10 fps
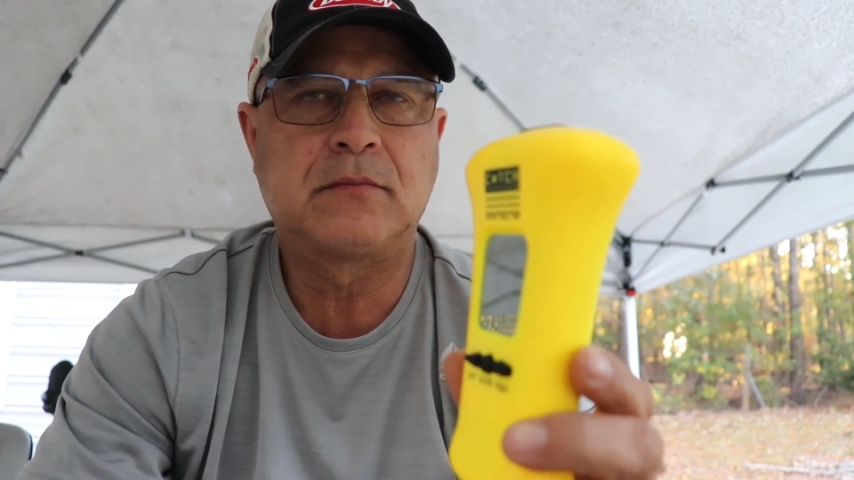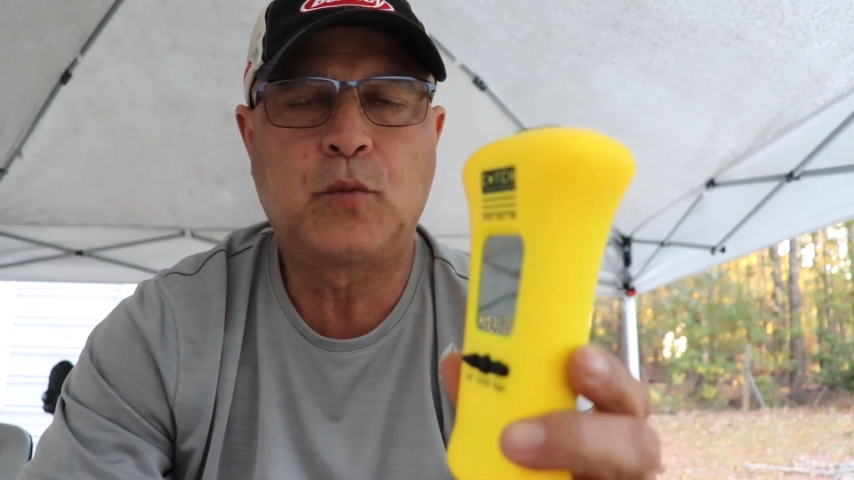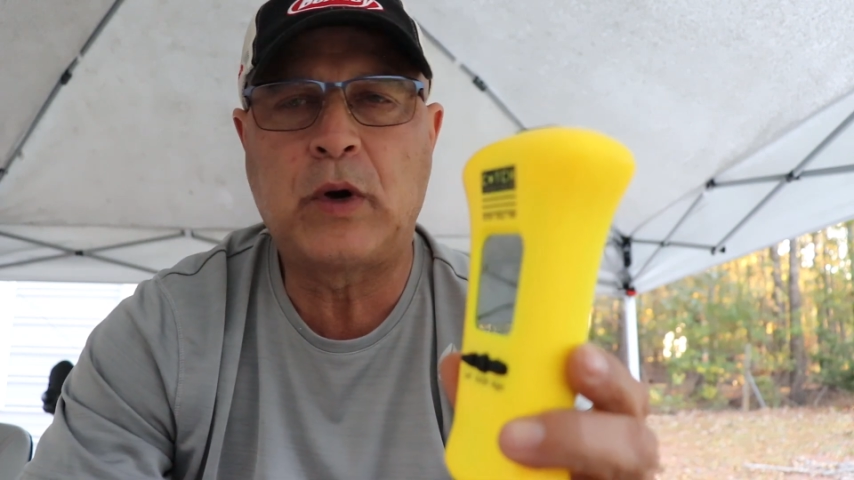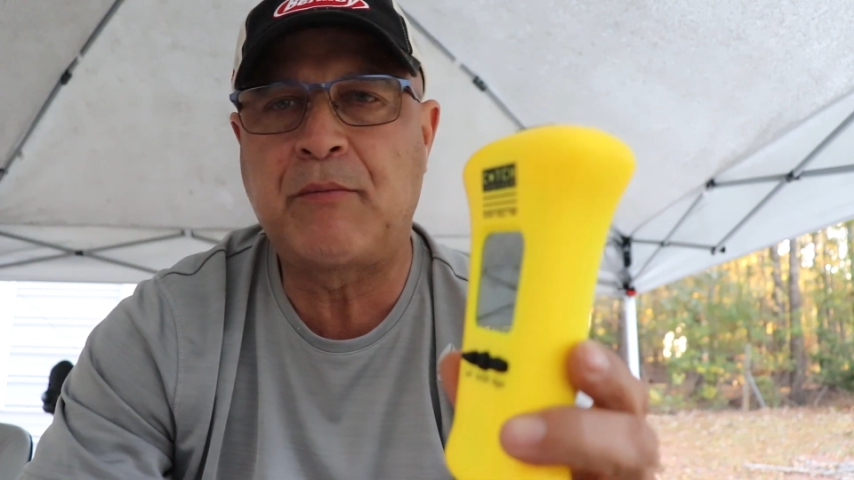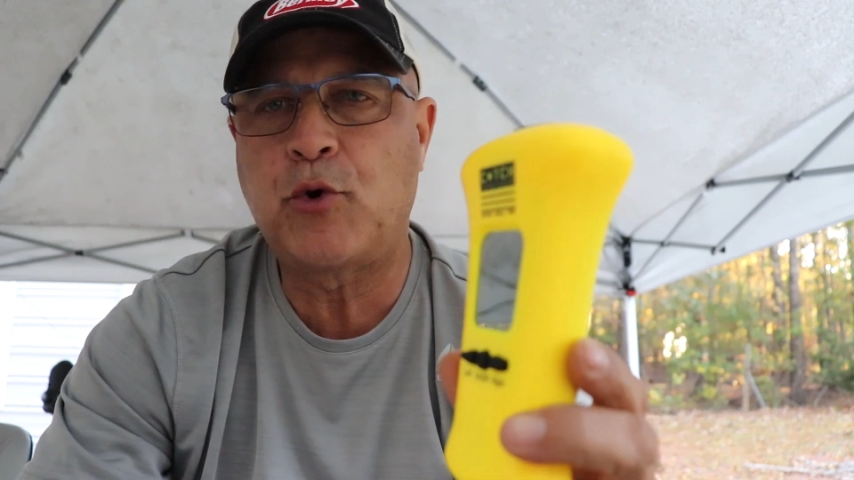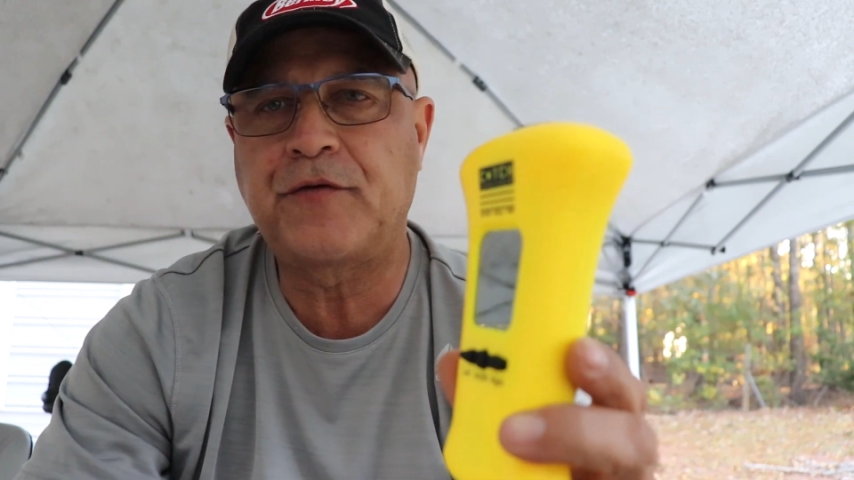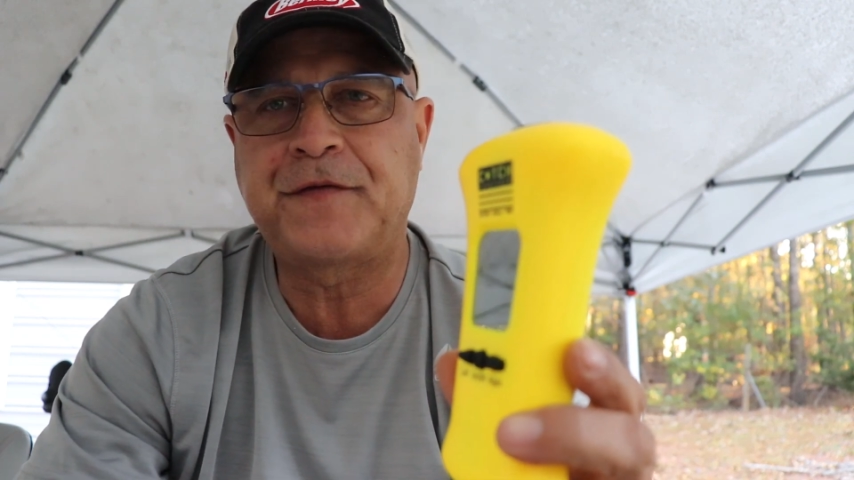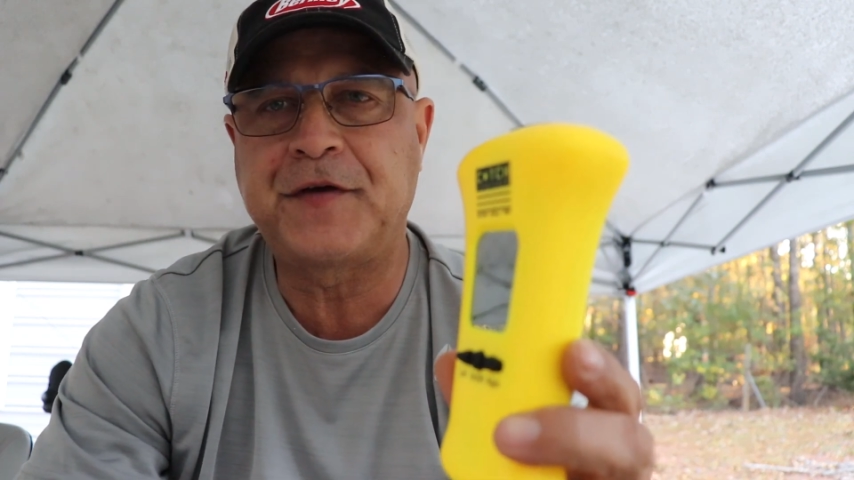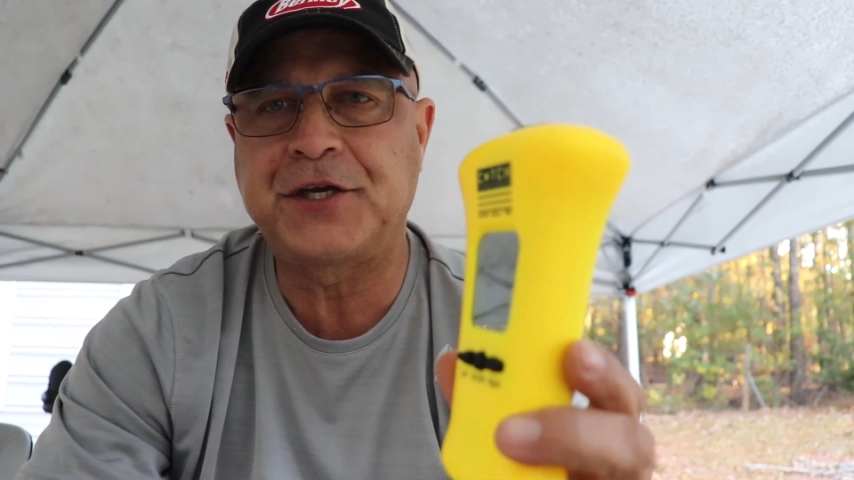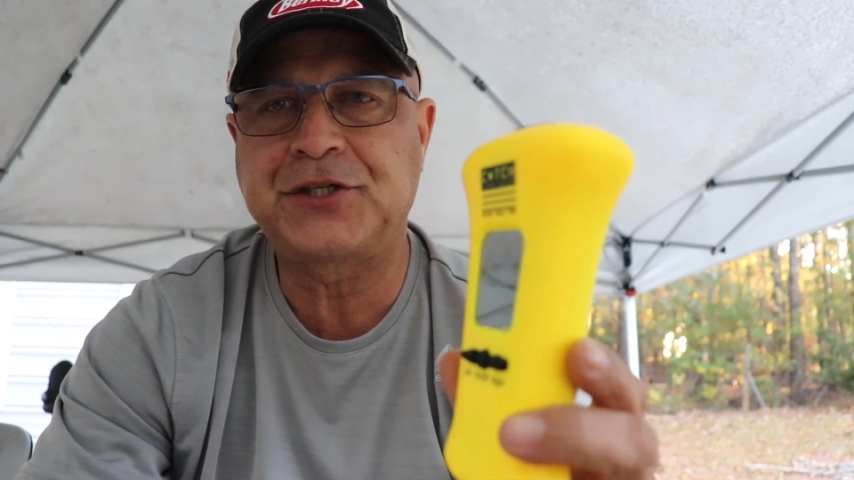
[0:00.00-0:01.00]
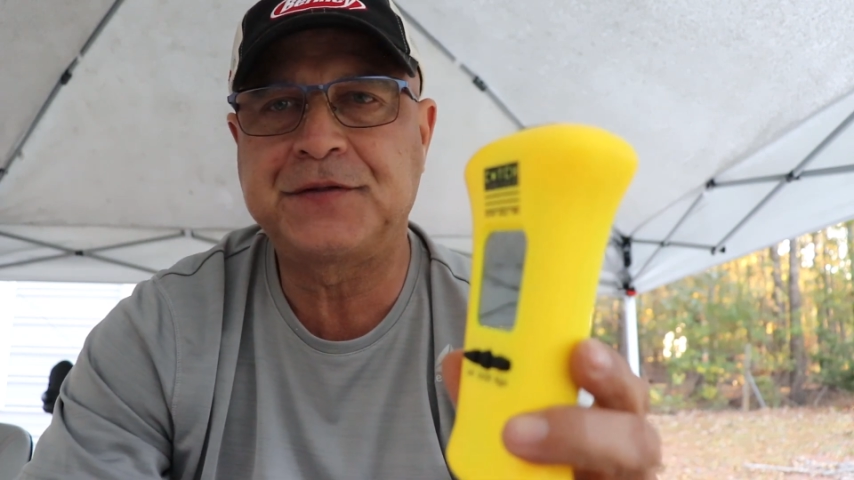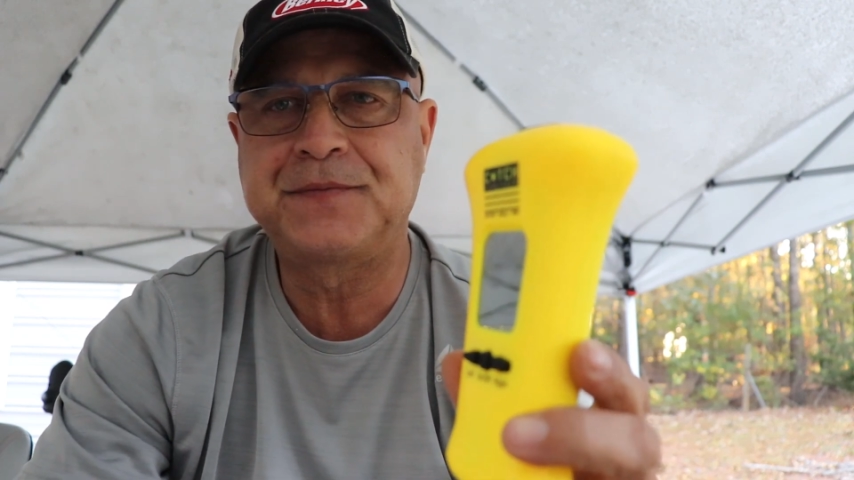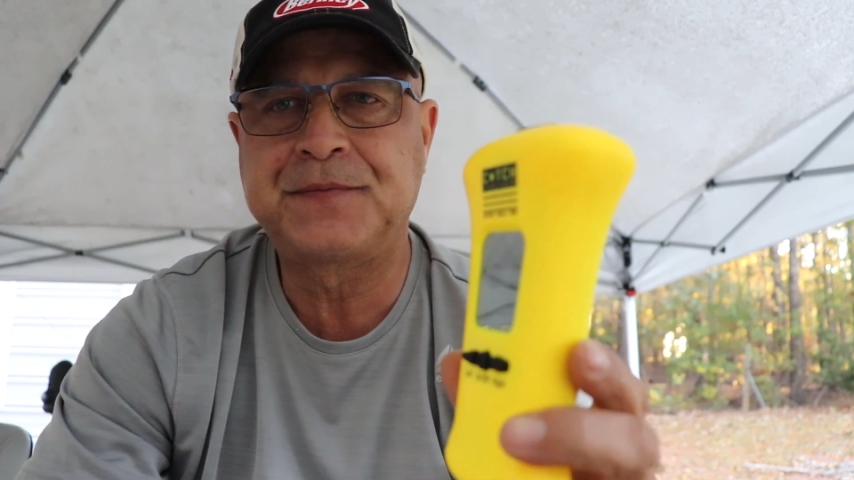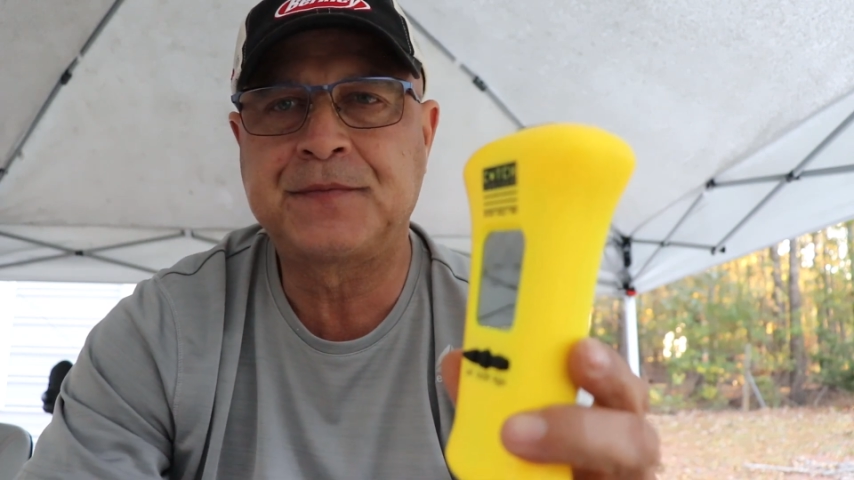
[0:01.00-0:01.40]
one more fish,